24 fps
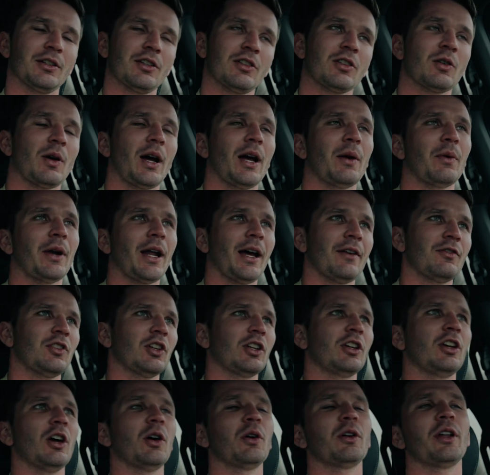So I would have to
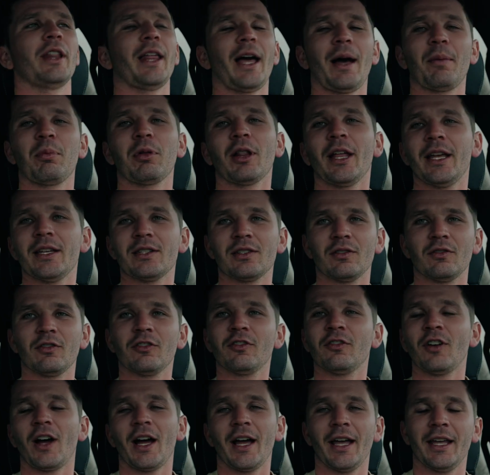go to that place and
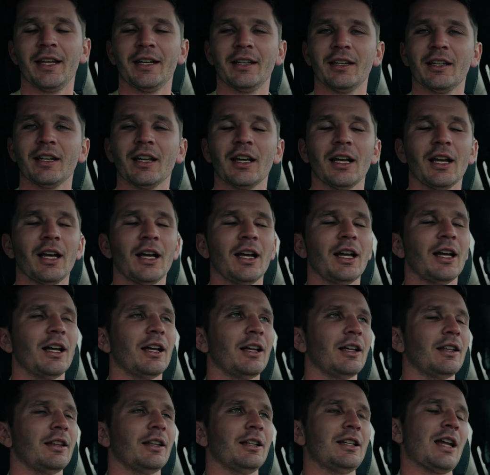find
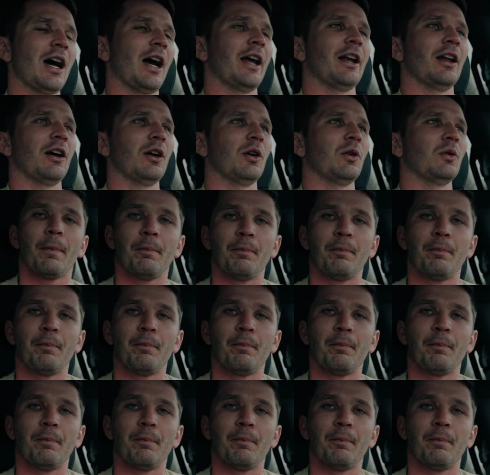the dyno.